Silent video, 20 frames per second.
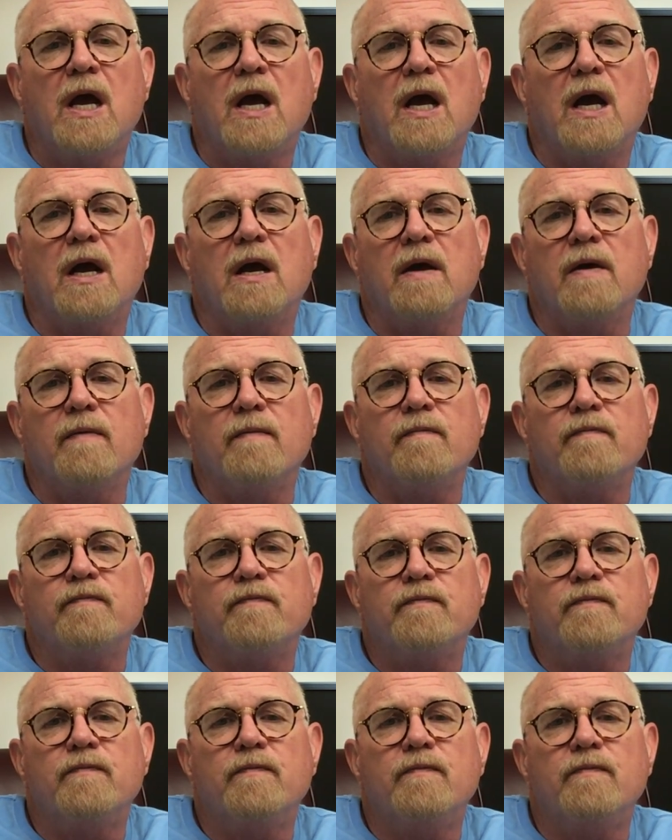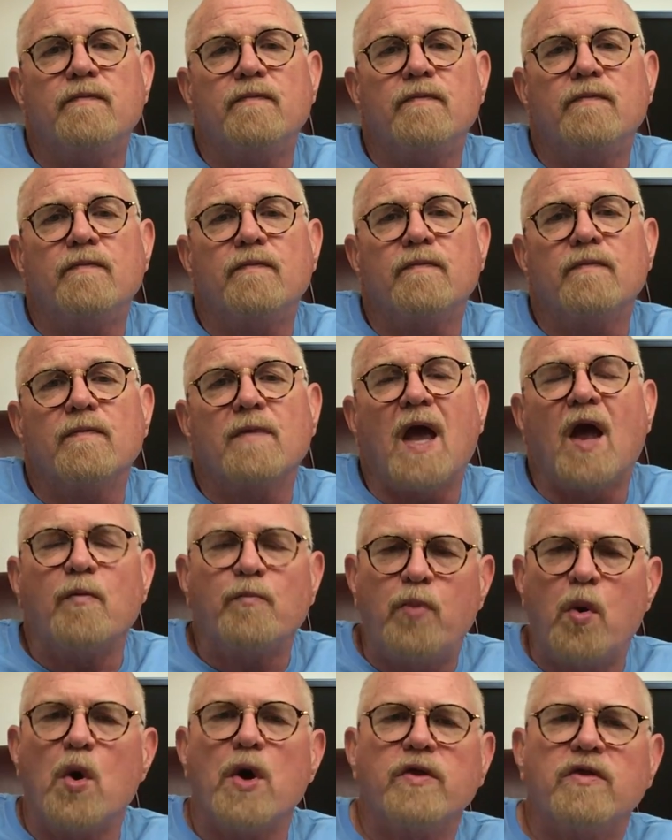
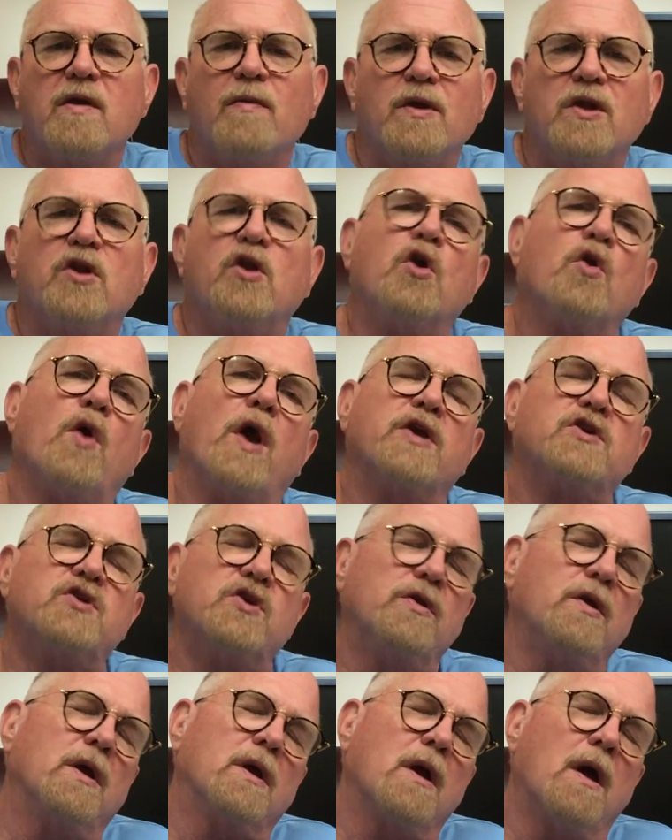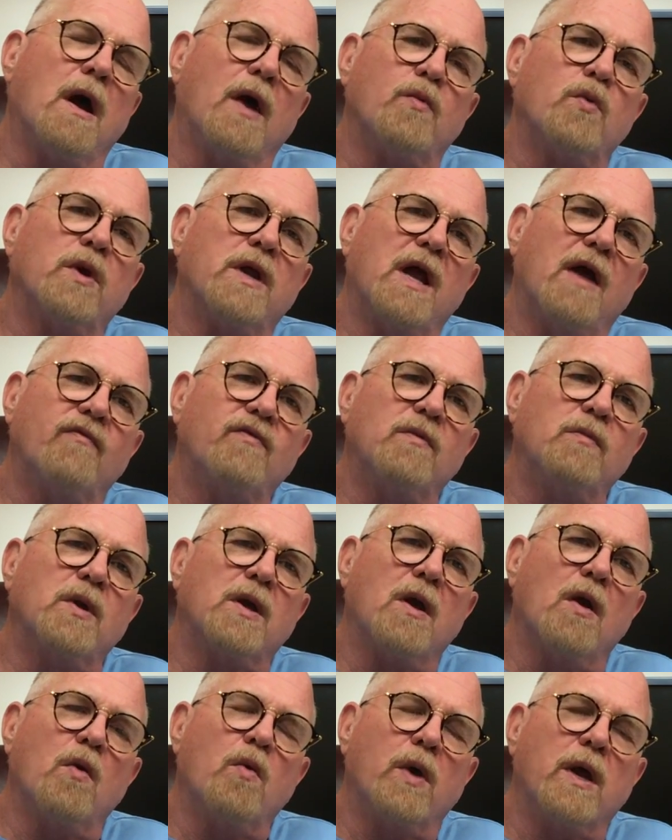and point them in the direction that God would have them to
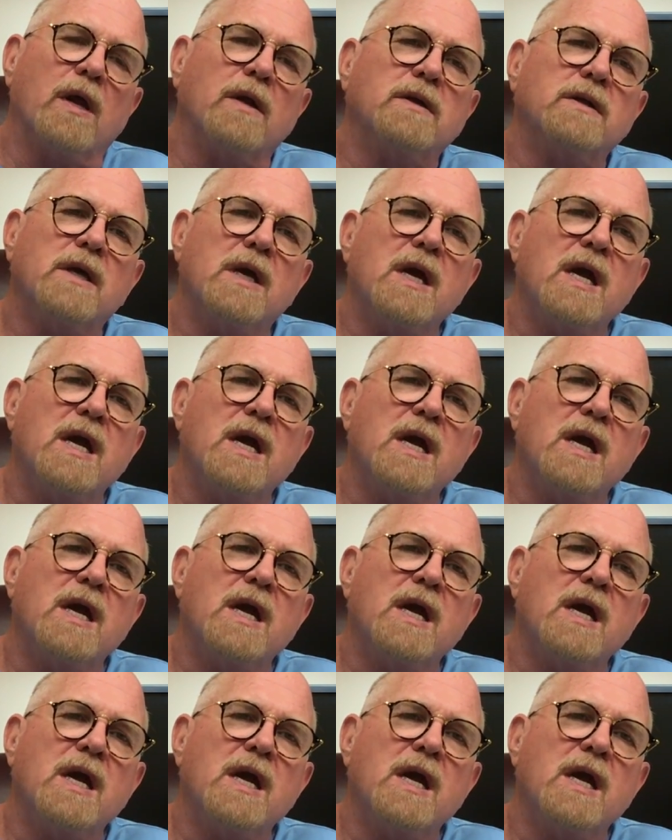go in.